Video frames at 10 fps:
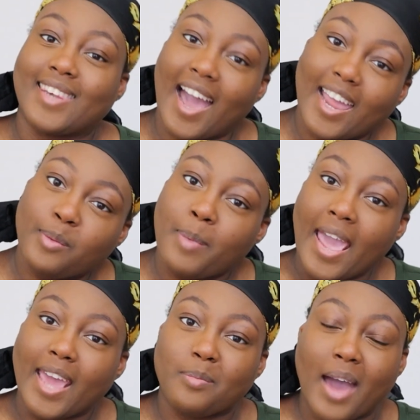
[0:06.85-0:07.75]

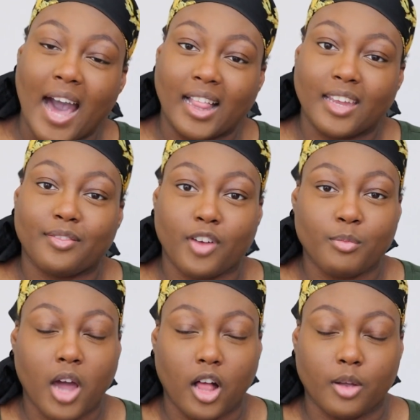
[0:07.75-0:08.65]
9-pan palette
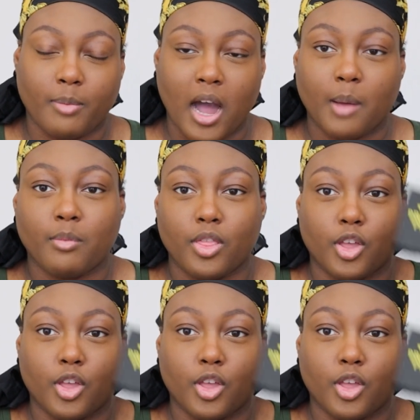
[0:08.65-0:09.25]
from ColourPop,